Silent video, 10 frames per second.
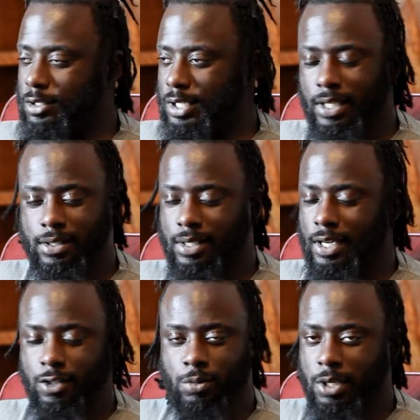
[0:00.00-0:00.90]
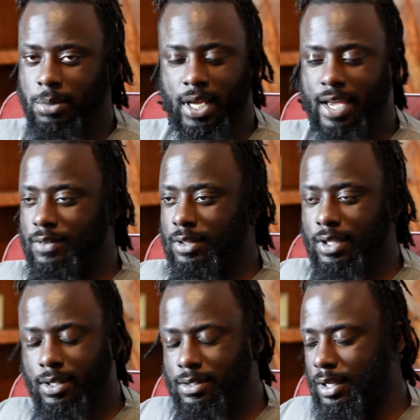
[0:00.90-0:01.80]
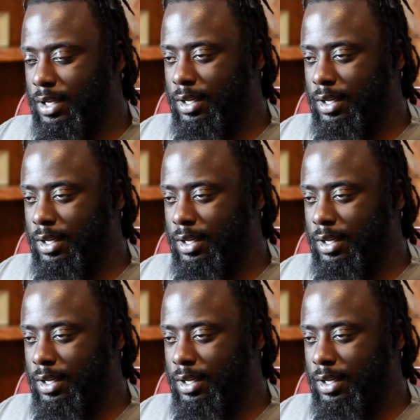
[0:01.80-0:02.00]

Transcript: On the inside, you may be having these